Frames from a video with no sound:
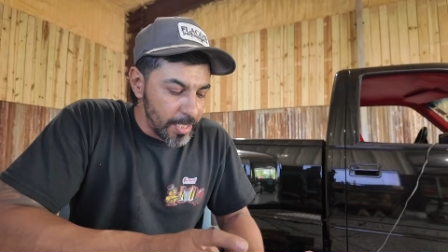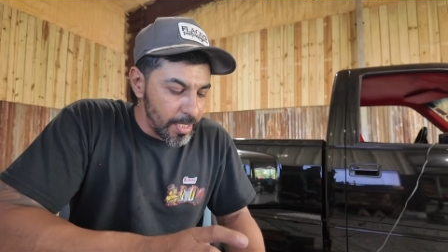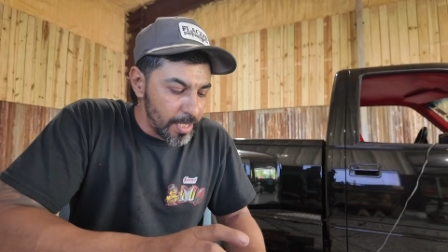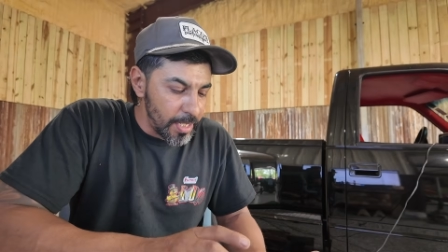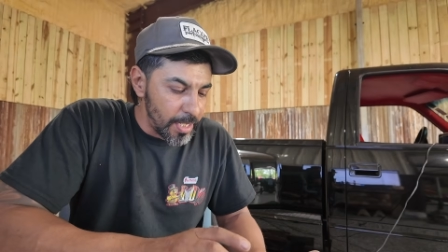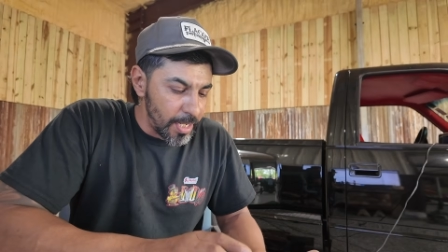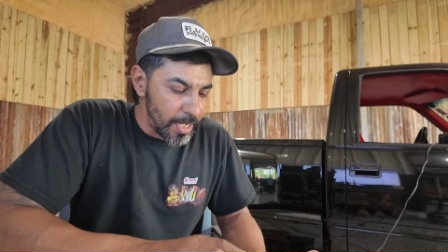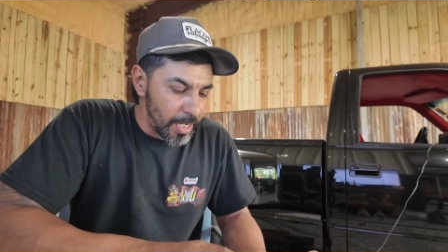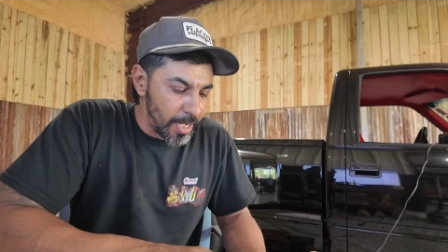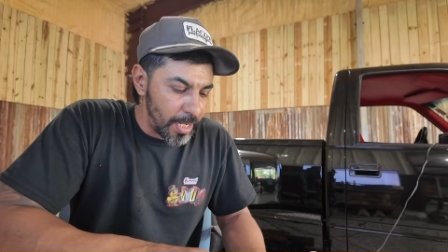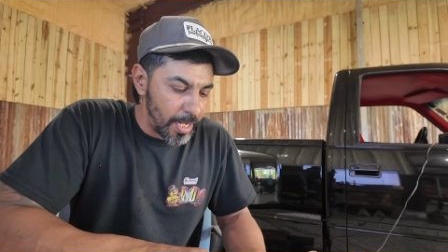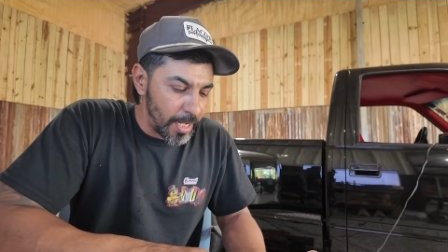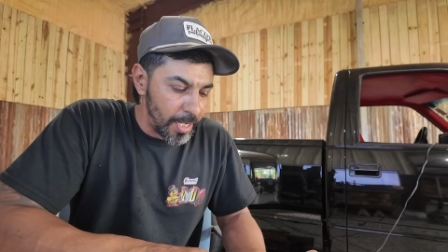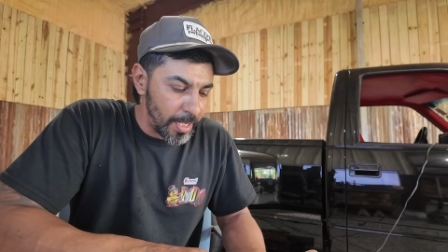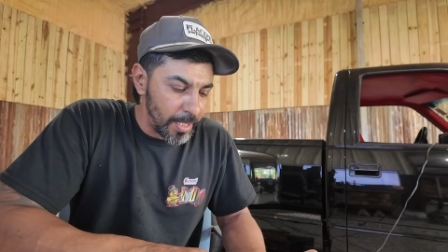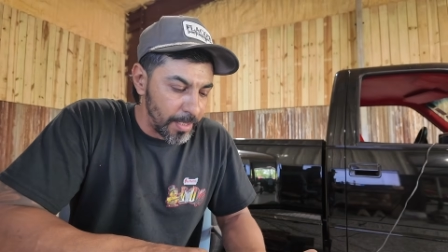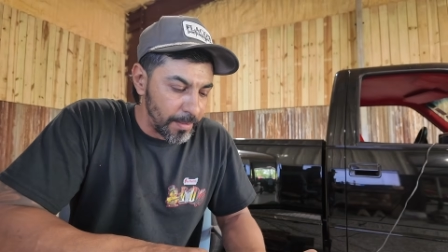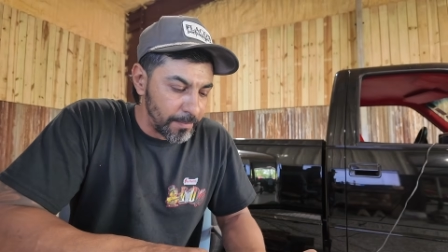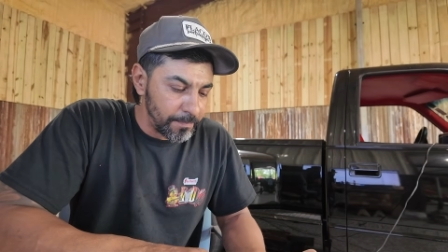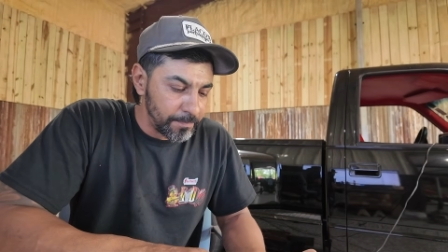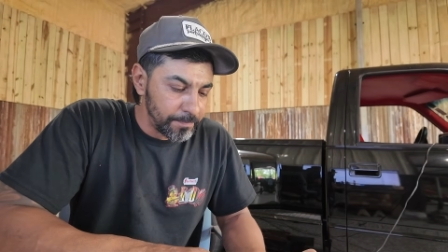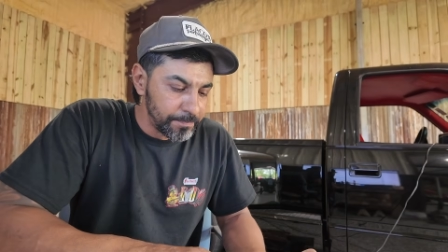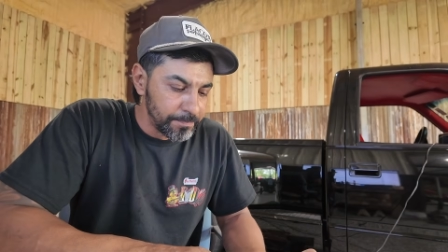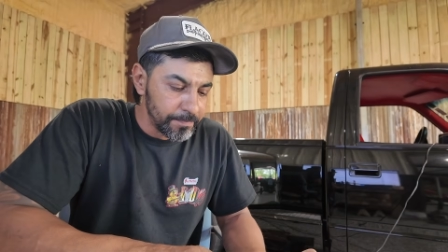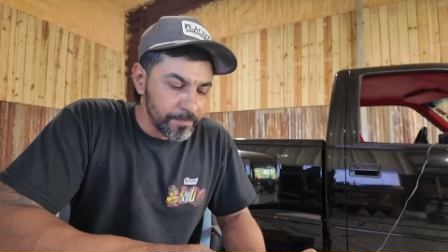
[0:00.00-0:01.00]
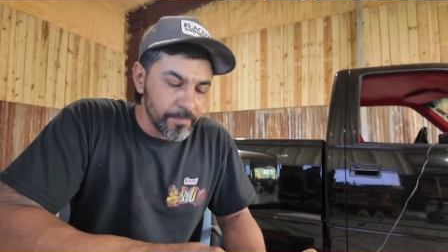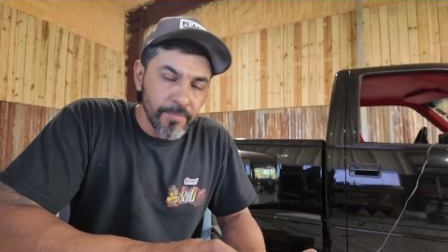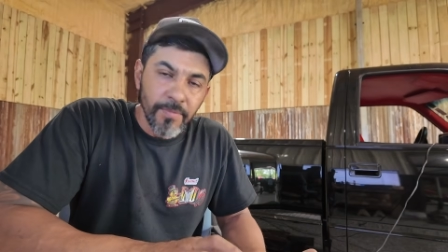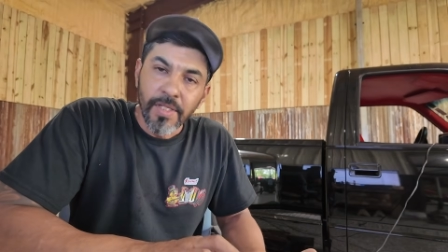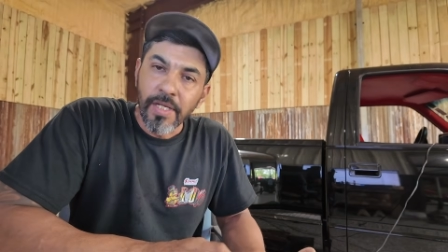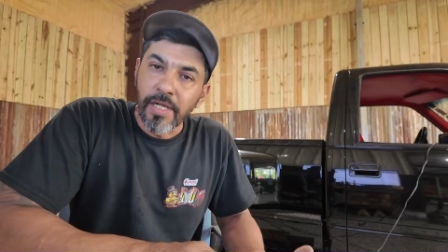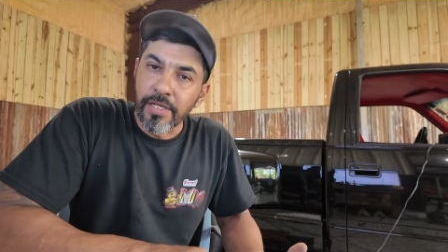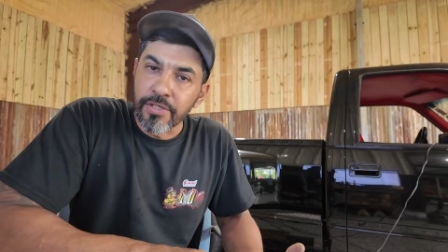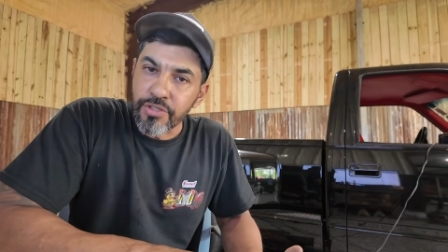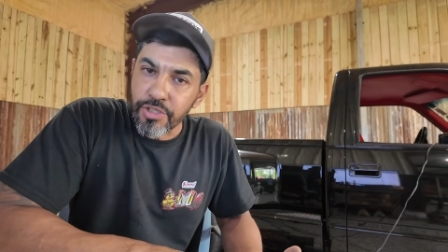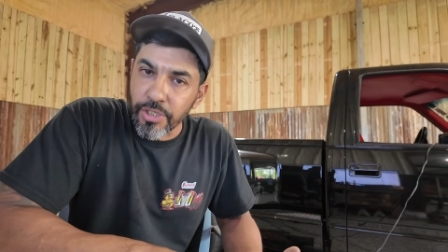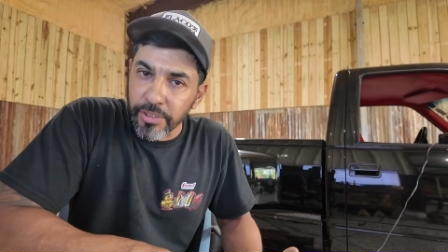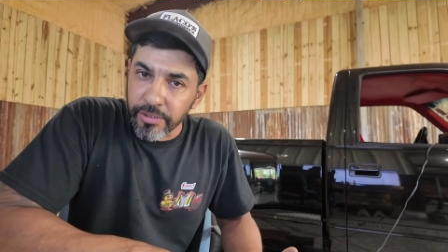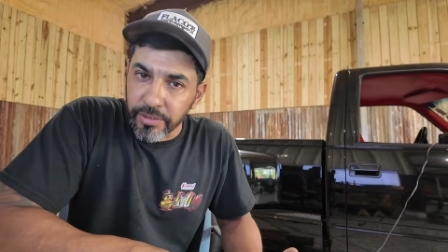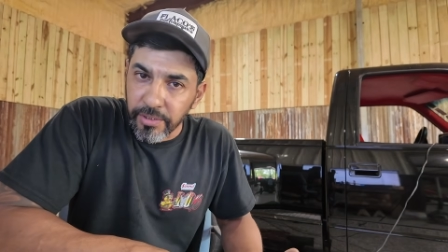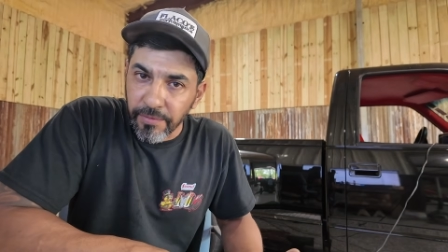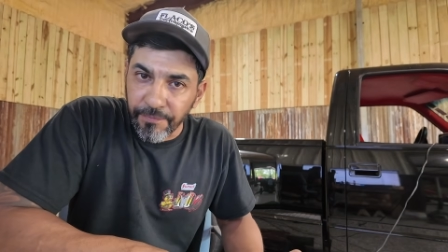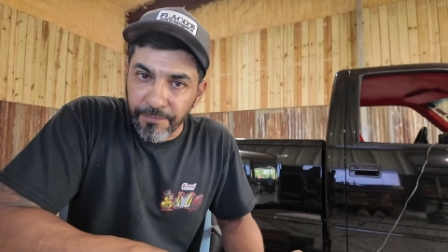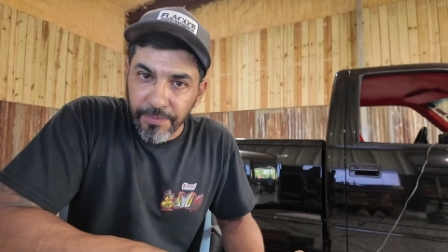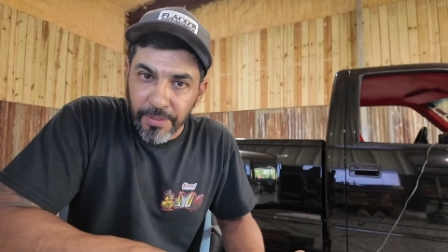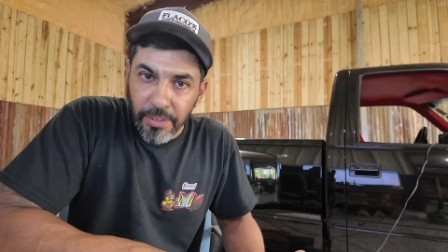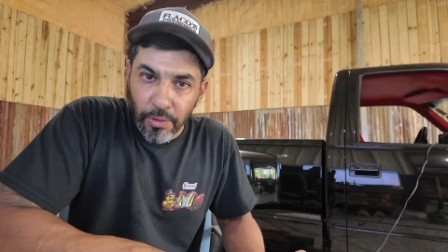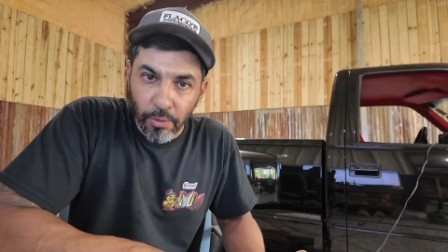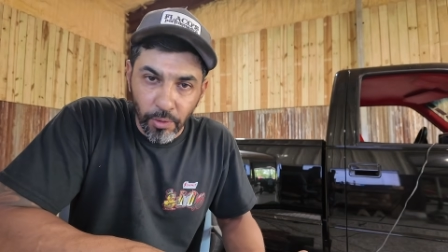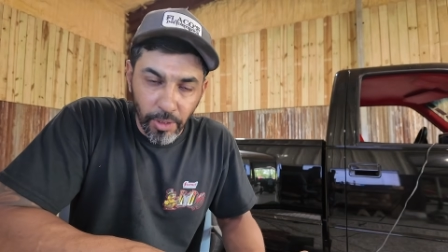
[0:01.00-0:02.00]
adjust the
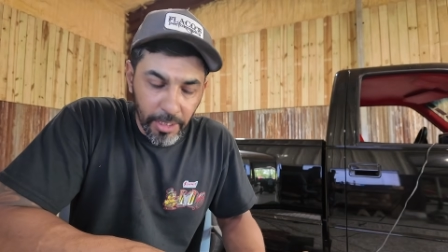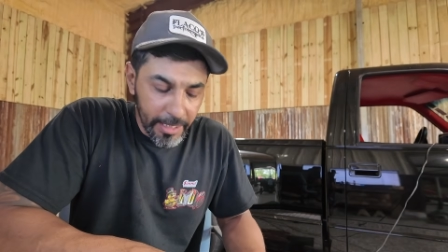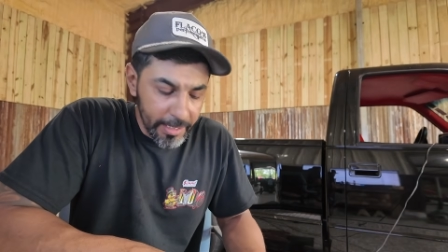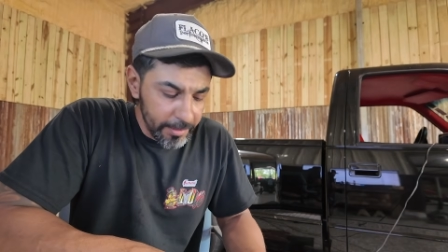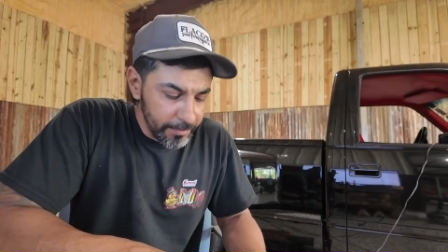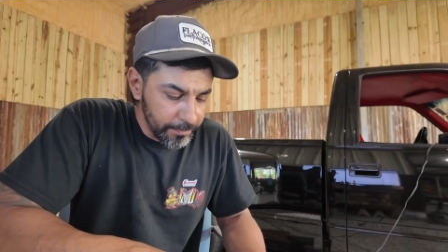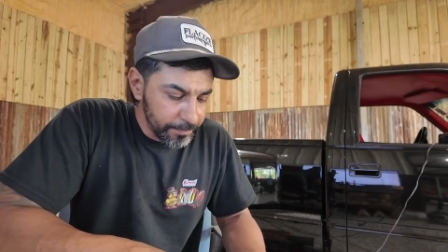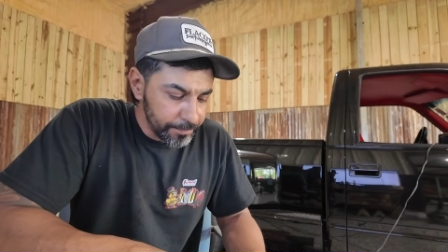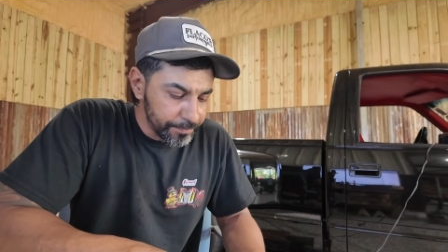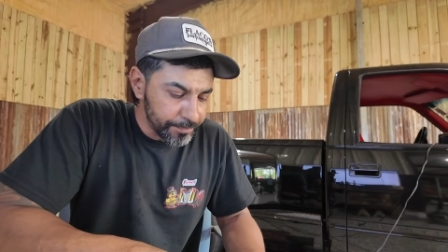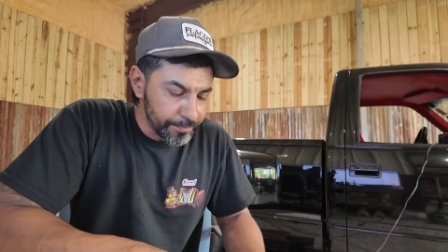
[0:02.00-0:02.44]
fueling,